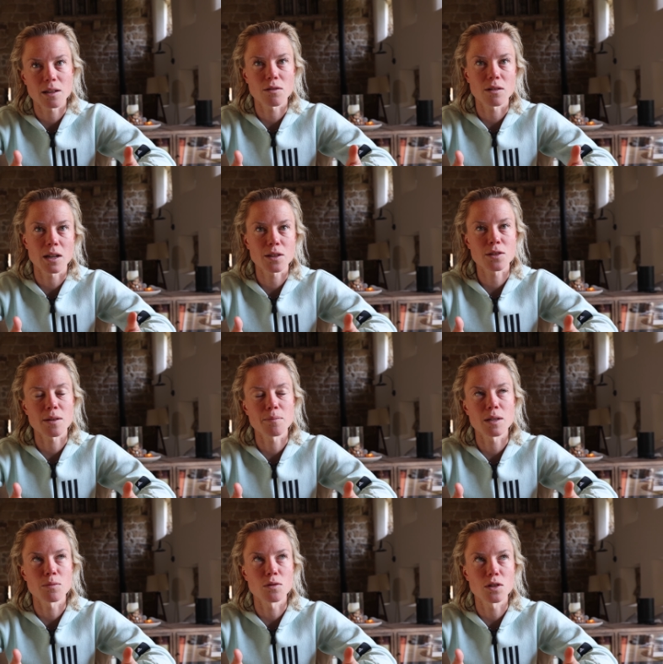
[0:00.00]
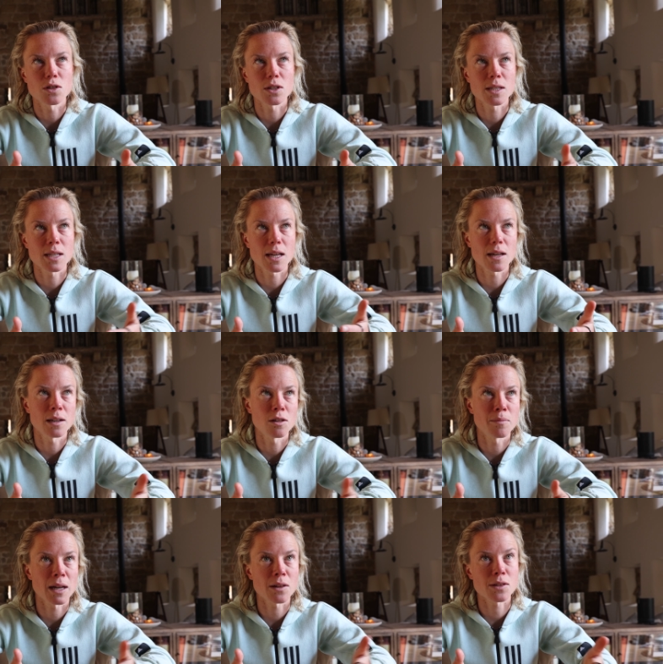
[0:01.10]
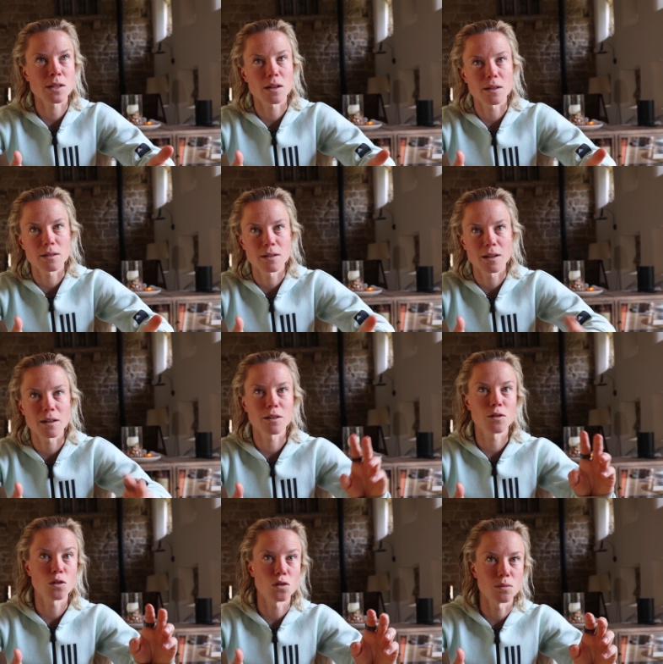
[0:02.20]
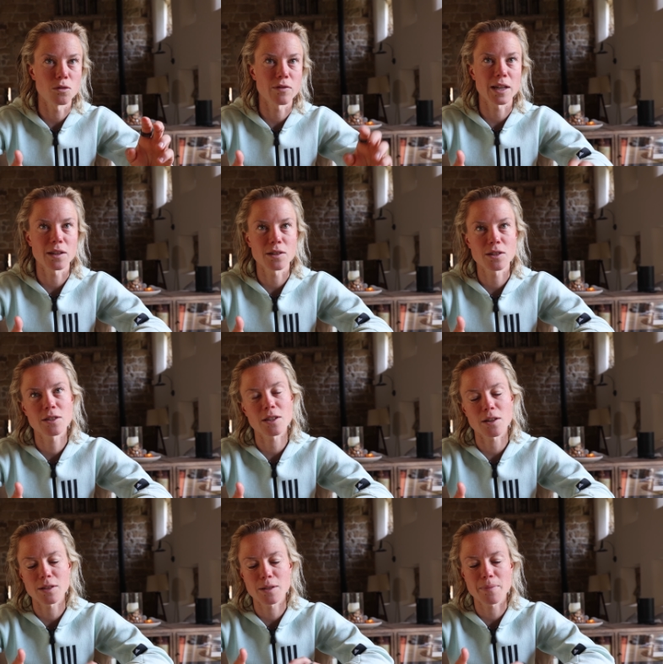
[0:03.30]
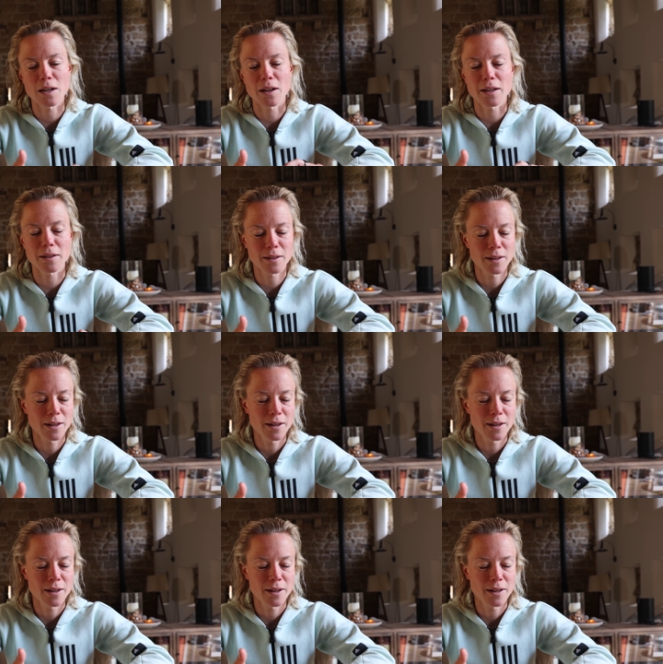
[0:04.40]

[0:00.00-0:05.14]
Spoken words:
there are like some people you just sit a little bit outside like the normal range. So it's a bit like,